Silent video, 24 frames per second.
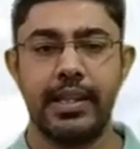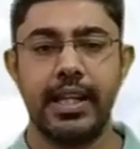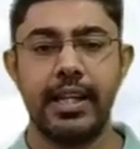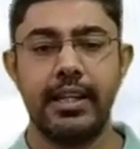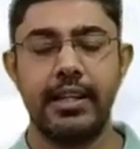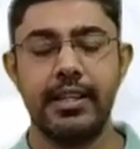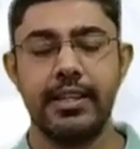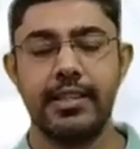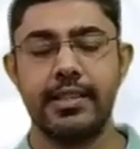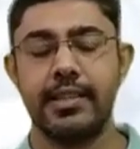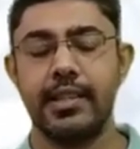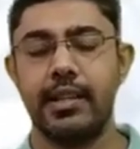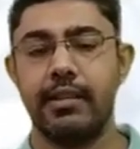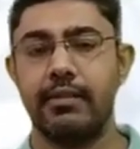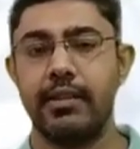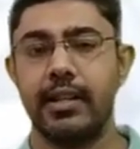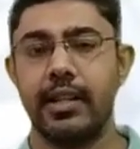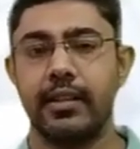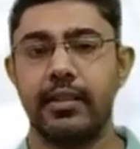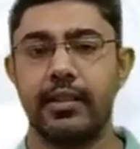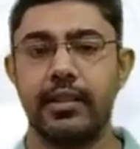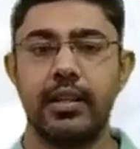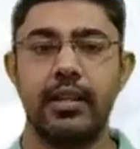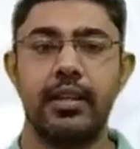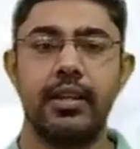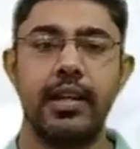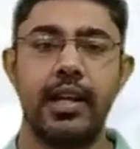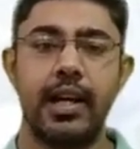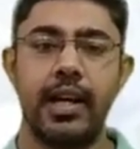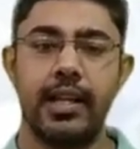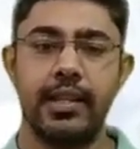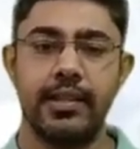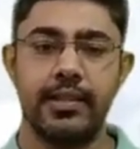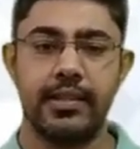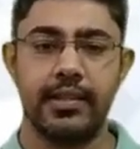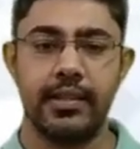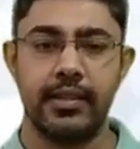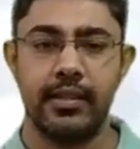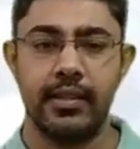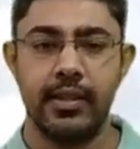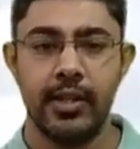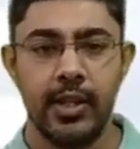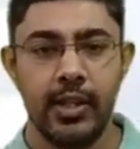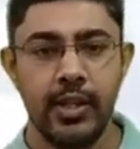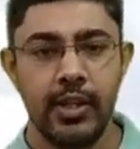That is our third answer.